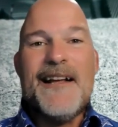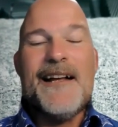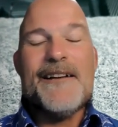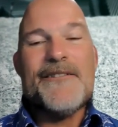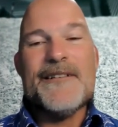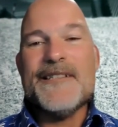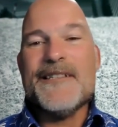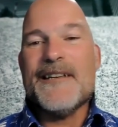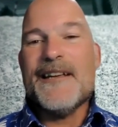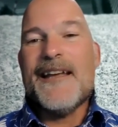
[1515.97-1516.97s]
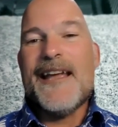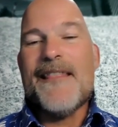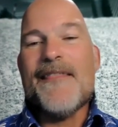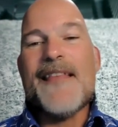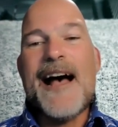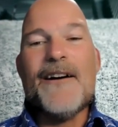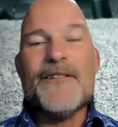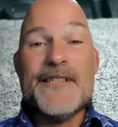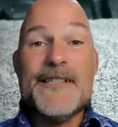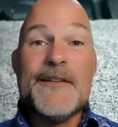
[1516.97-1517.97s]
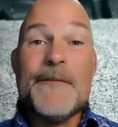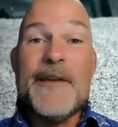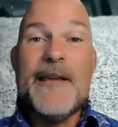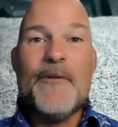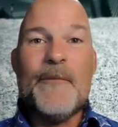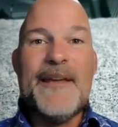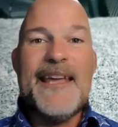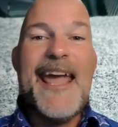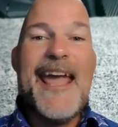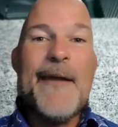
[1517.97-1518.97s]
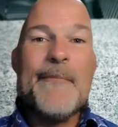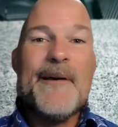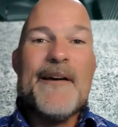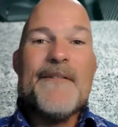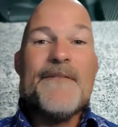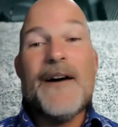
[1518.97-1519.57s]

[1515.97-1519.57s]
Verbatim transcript: hundreds and thousands of people became